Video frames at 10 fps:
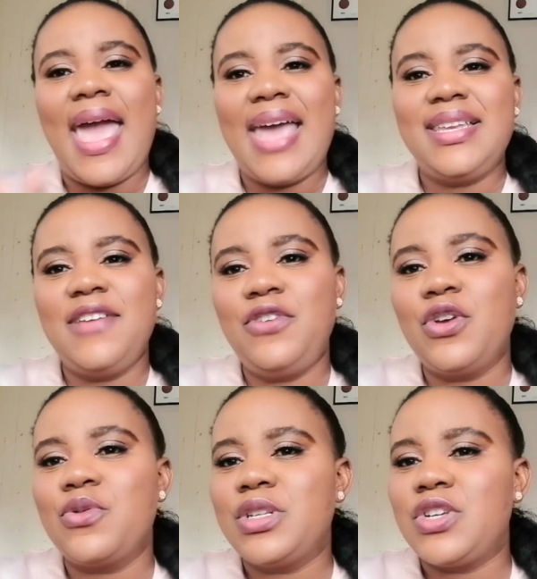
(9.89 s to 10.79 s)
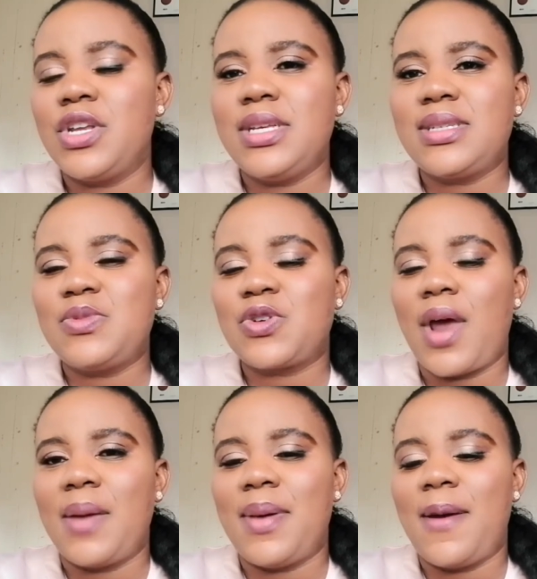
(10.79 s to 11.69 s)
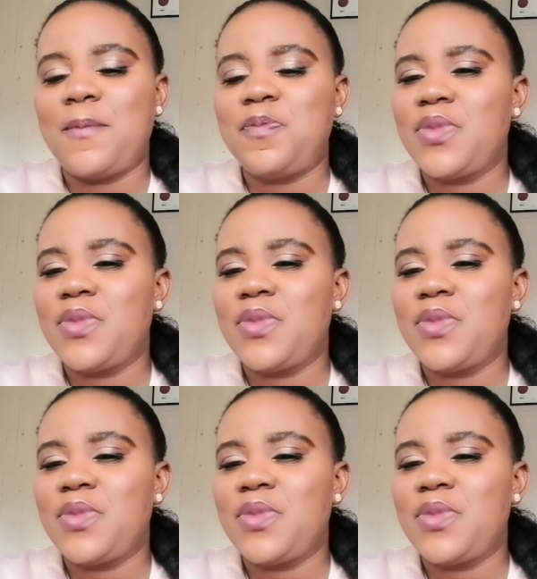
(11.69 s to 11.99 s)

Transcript: And if you're a returning subscriber,